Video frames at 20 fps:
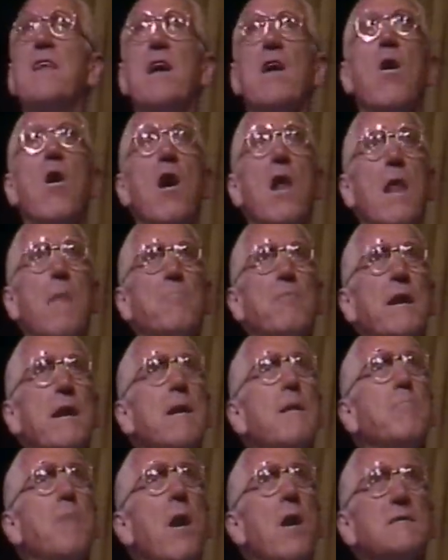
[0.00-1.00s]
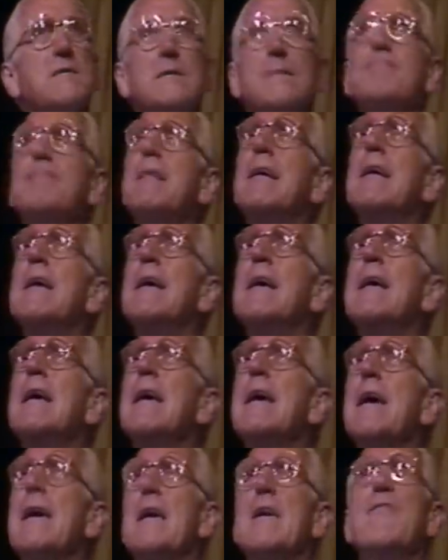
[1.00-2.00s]
Hall up there in Boston,
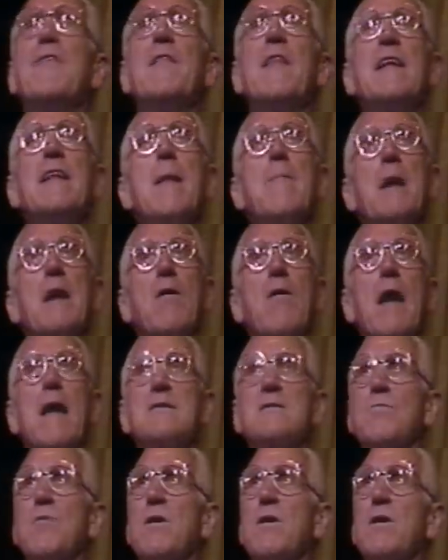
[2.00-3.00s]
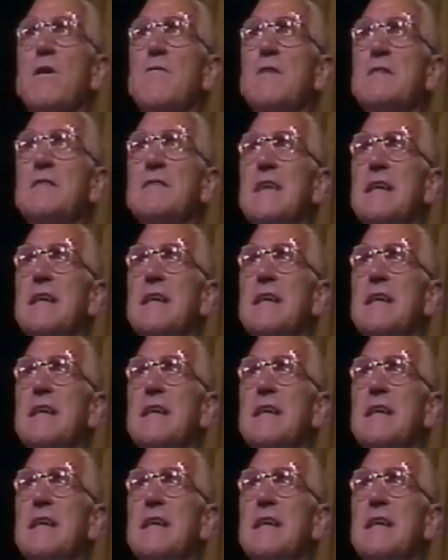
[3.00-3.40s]
even the Democrats were nervous.